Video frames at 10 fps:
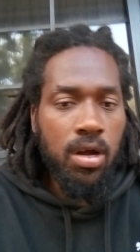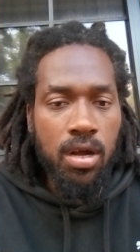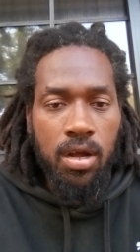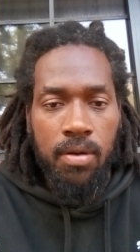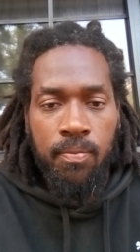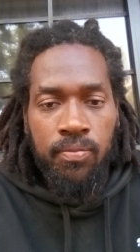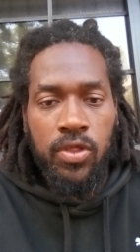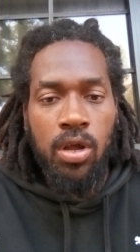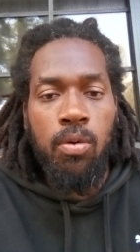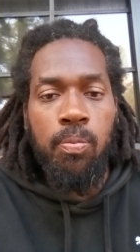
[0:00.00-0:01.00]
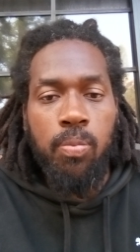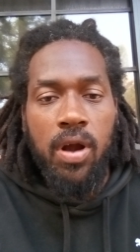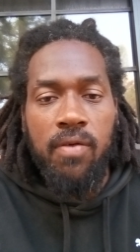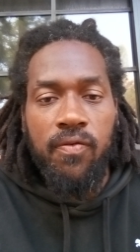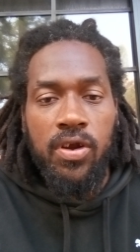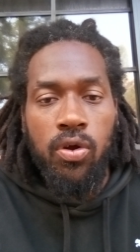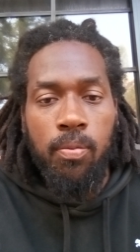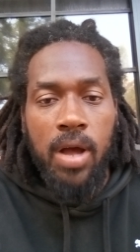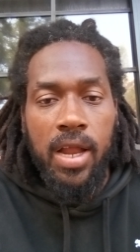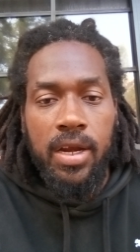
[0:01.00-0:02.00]
uh-uh. Don't pray for
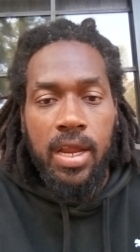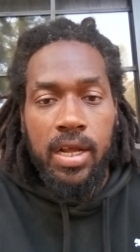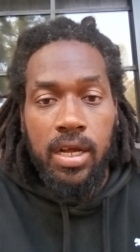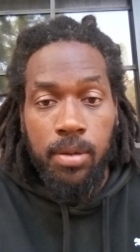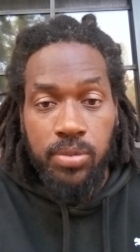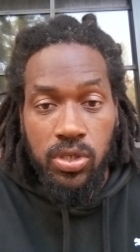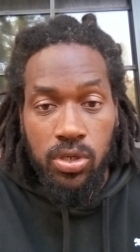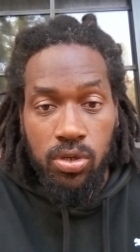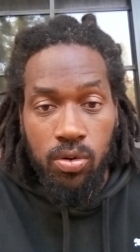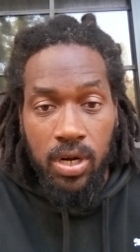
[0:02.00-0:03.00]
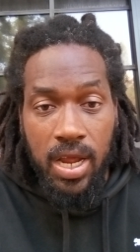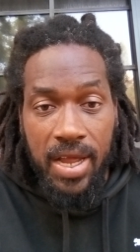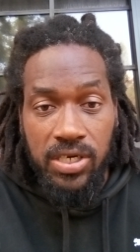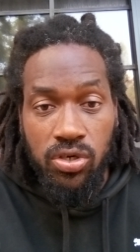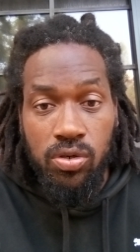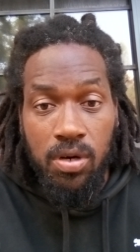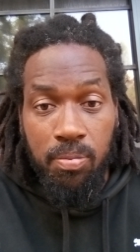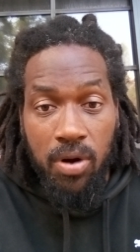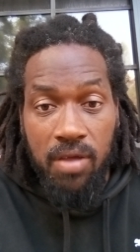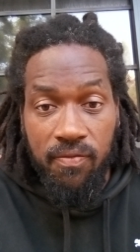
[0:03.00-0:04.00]
nobody that comes to you and asks you to
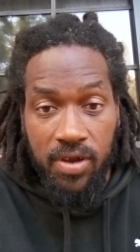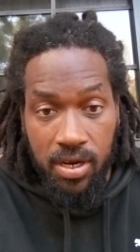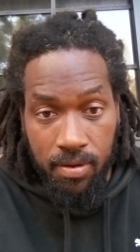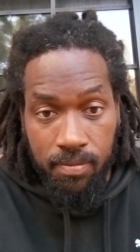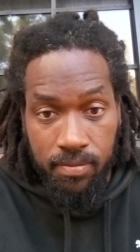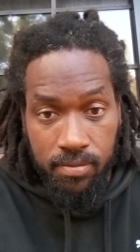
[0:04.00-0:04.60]
pray for them.